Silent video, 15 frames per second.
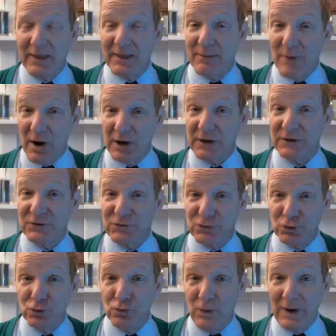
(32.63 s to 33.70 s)
The markets
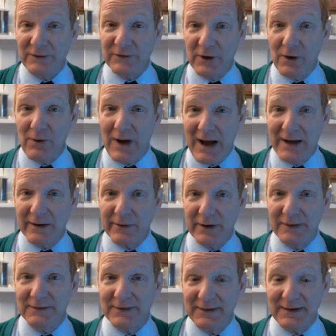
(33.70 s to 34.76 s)
do want to go higher
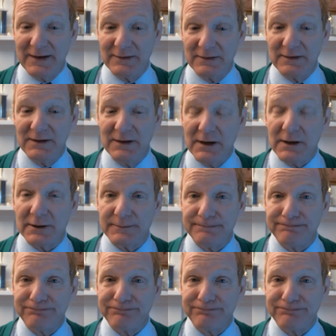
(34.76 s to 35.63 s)
into the end of the year.